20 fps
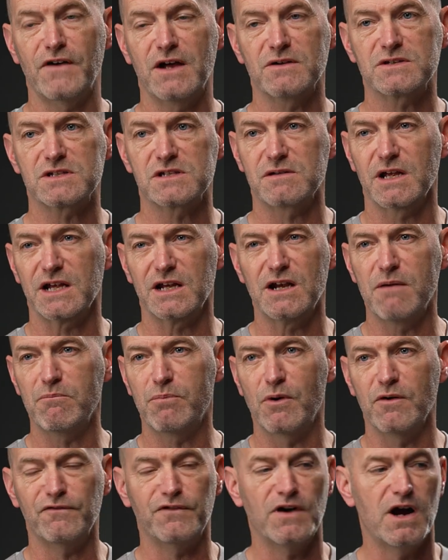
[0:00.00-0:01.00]
ounces, like
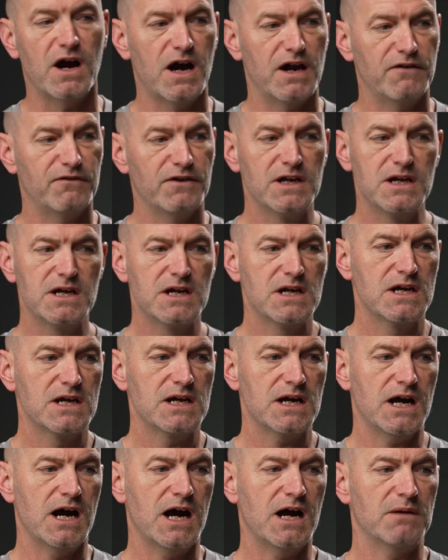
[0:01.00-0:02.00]
9.5,
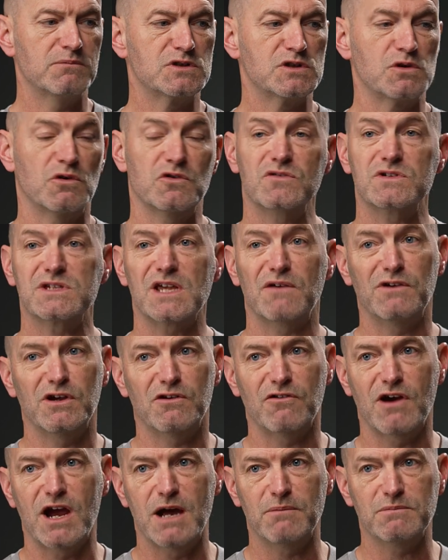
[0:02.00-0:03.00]
270
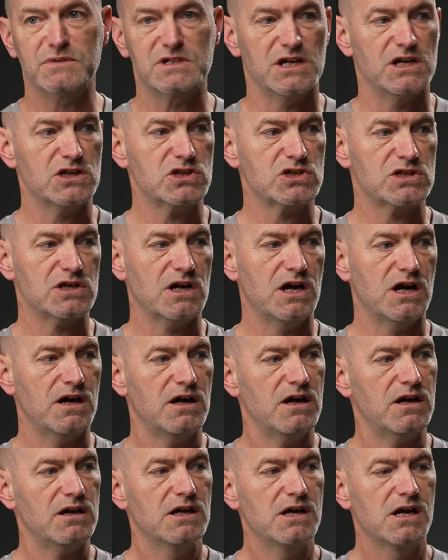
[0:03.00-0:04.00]
grams ish
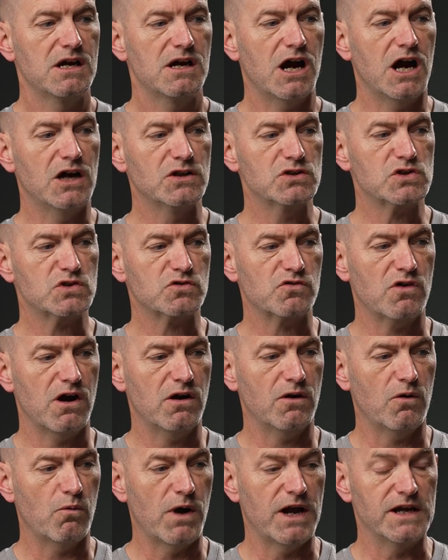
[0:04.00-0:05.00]

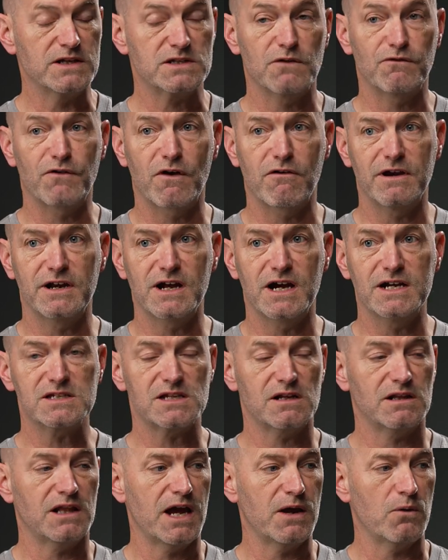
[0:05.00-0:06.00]
unstrung weight. So very nice
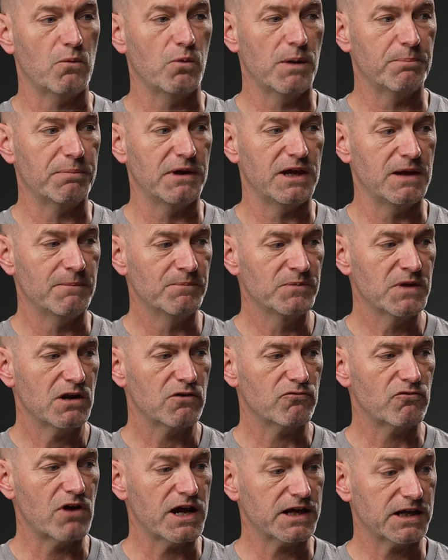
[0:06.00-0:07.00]
light whippy
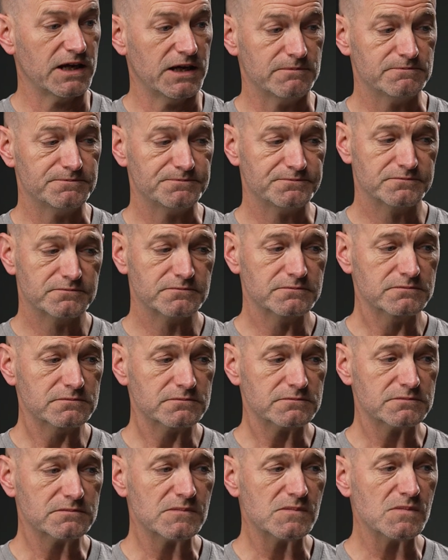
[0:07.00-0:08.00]
racket,
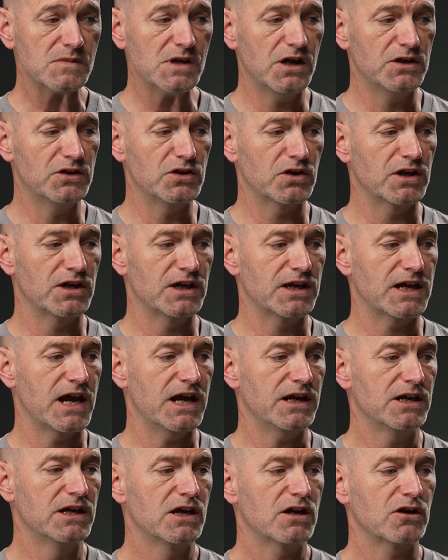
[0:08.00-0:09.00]
and you're going to
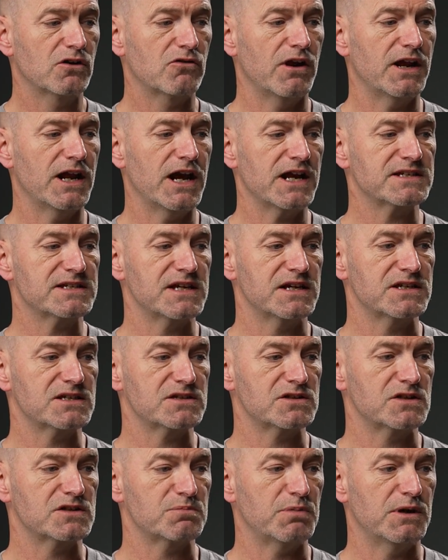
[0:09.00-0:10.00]
get great access
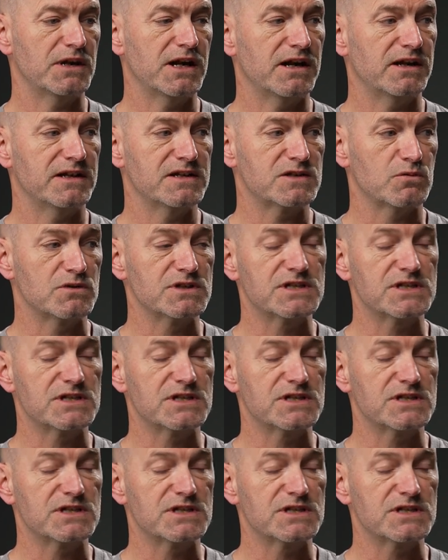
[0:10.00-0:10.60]
to spin out of this one.